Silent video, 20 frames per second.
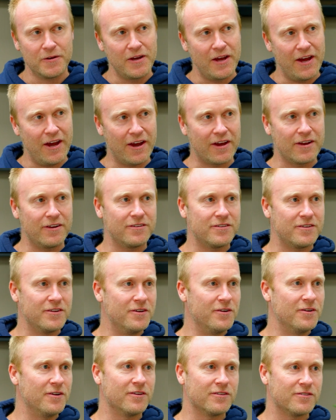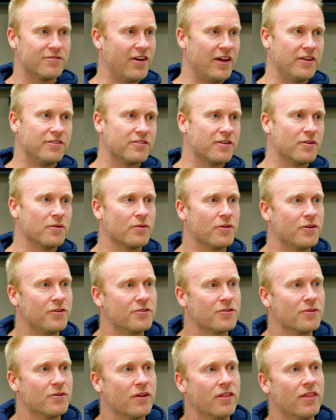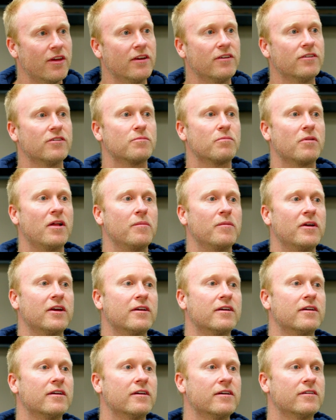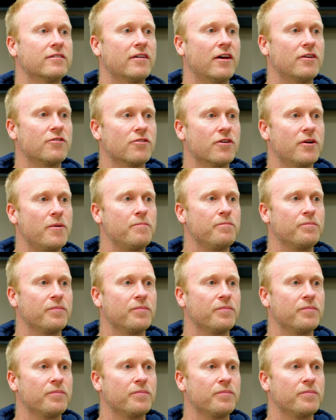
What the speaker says: air conditioning units, vents, and all those sort of things, plumbing, etc.